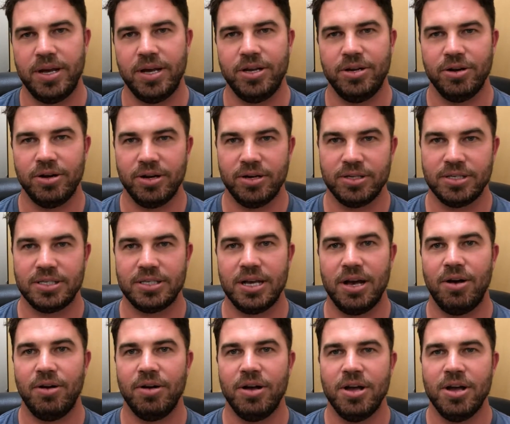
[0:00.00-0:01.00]
You're going to
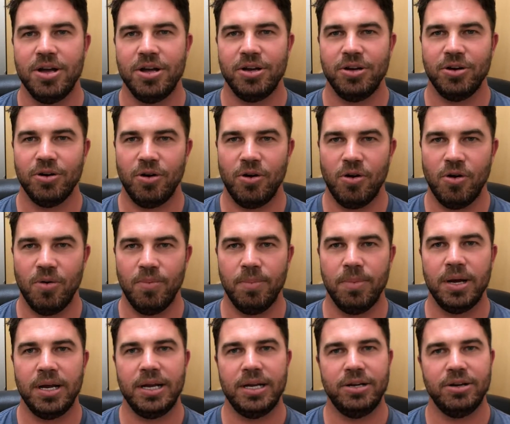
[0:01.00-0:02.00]
sell your home
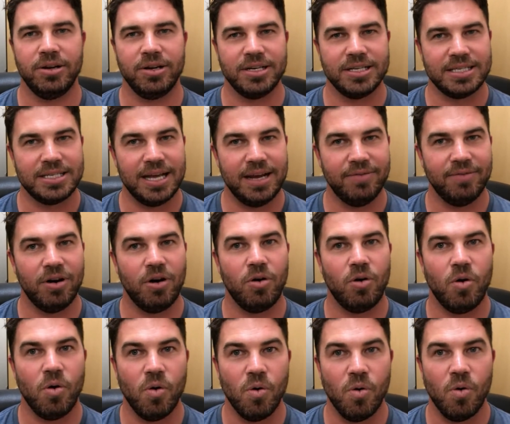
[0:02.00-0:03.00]
and you're going to save a
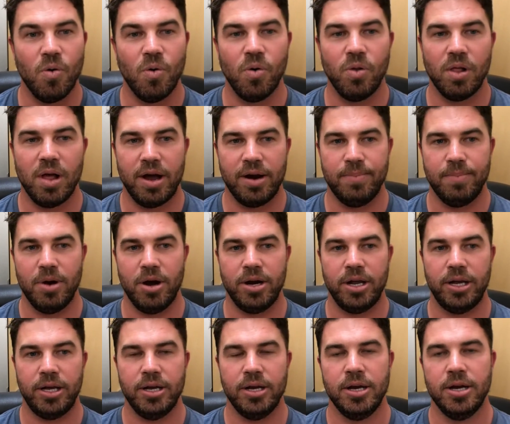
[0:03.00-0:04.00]
whole lot of money
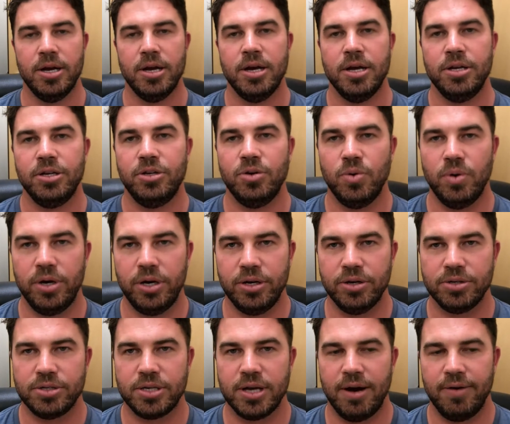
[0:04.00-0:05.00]
doing it
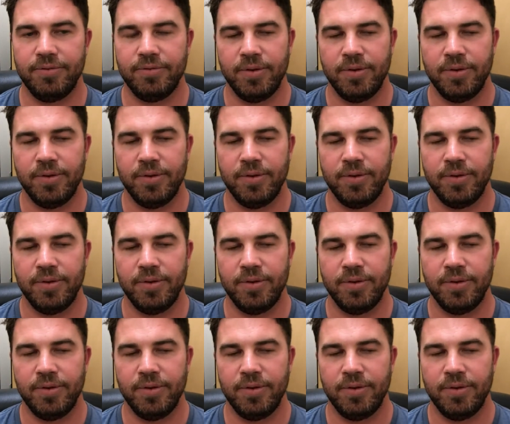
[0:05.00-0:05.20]
yourself.